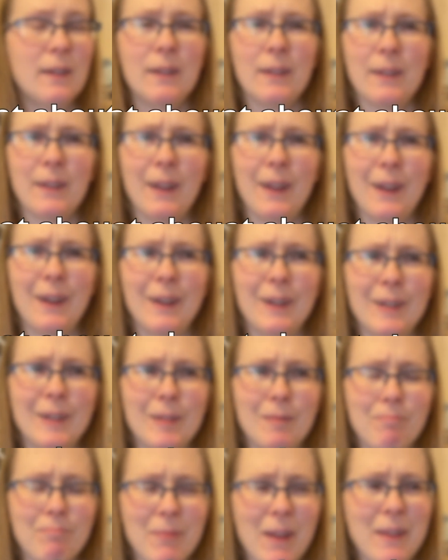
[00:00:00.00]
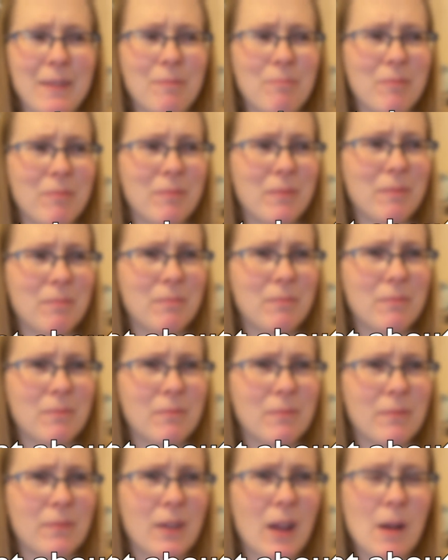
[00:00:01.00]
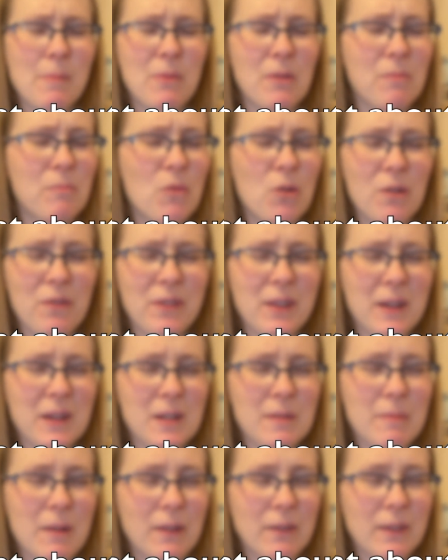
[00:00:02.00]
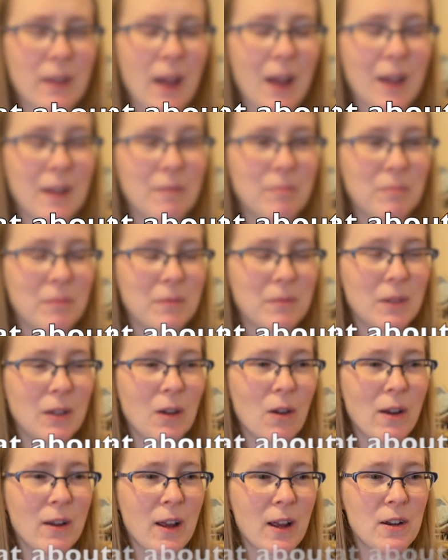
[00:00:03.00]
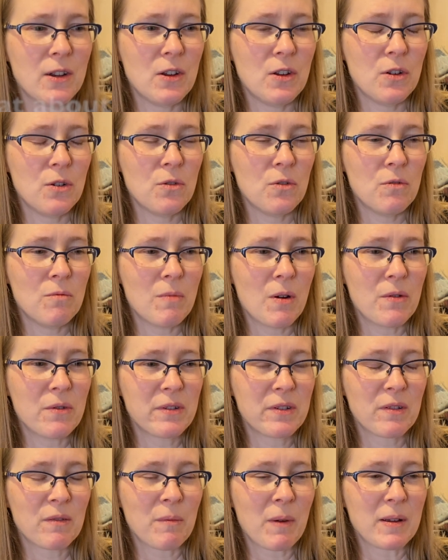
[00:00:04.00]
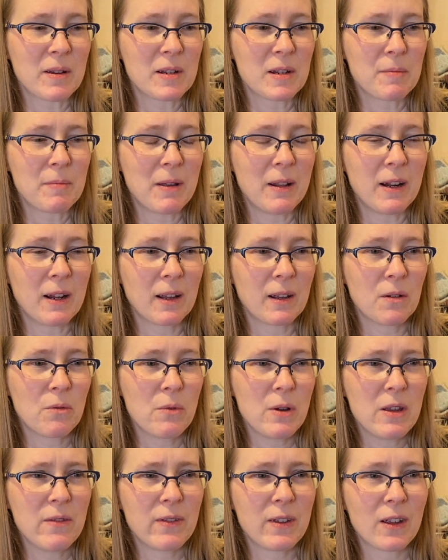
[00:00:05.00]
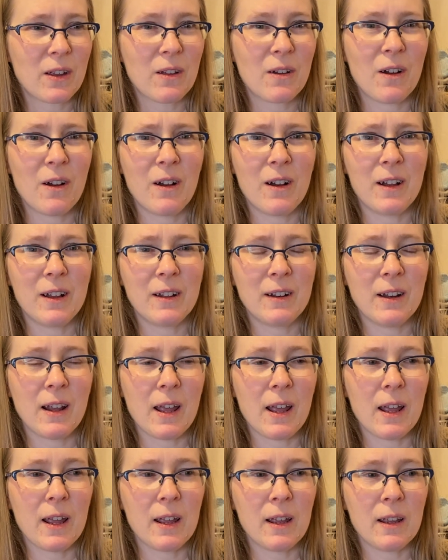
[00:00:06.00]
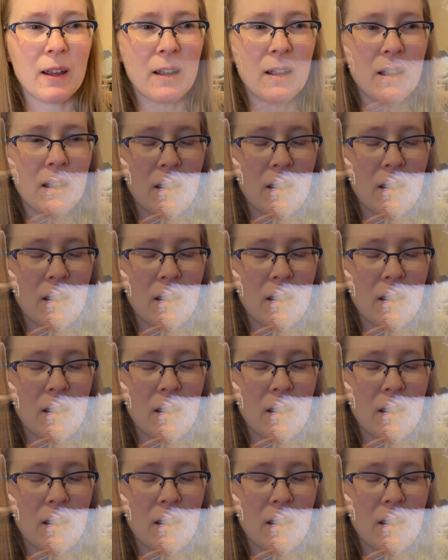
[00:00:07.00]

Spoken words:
yeah, a couple more things about that. You know, I do most of my spinning and weaving on a